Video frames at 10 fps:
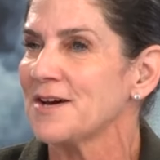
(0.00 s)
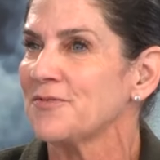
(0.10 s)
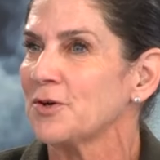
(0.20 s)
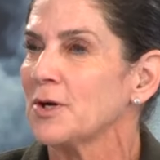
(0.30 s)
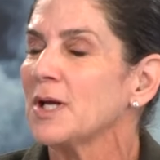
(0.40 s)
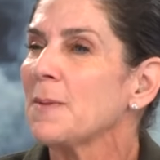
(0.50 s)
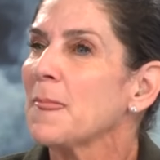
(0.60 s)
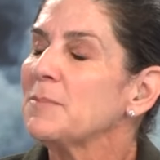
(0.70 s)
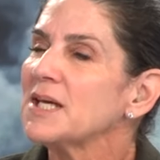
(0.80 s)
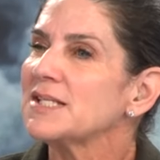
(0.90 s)
effort,
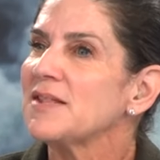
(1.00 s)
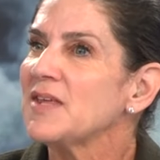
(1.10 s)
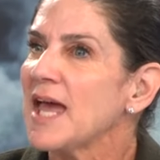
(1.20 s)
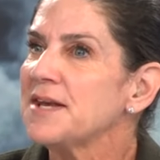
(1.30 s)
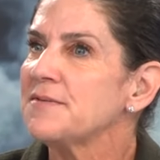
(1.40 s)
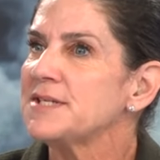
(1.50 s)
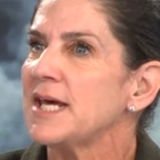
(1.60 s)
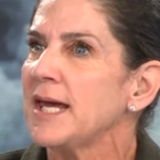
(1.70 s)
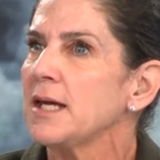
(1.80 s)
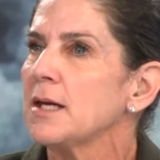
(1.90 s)
because at the end of the
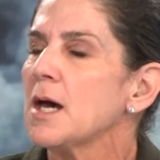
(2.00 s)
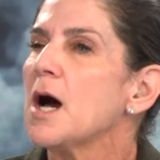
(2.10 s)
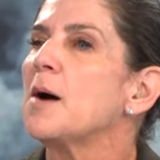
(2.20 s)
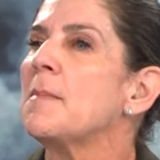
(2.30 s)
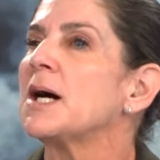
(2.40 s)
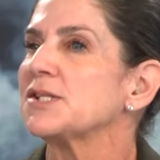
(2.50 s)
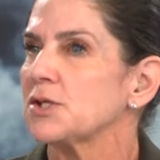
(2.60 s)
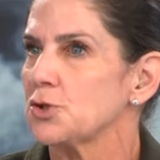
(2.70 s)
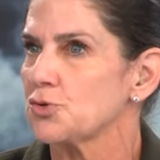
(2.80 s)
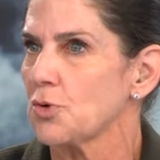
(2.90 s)
day,
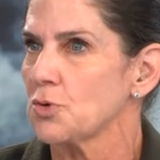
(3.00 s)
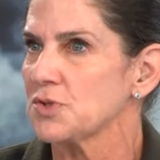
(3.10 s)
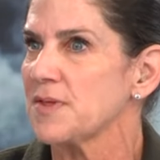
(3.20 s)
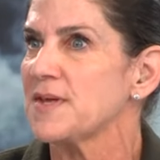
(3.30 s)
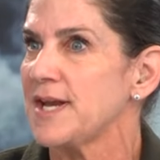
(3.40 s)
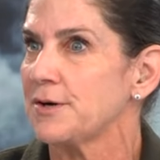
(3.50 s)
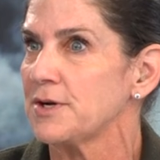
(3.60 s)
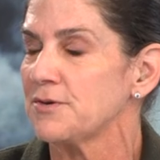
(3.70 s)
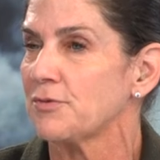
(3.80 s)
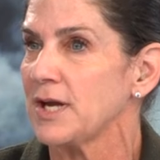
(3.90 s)
Hamas controls the
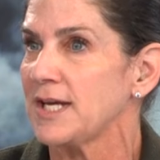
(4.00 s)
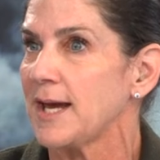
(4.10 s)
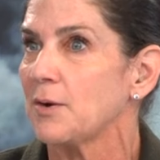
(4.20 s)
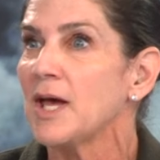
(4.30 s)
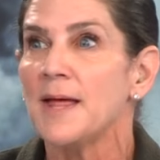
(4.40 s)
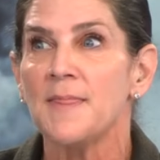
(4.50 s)
narrative right now.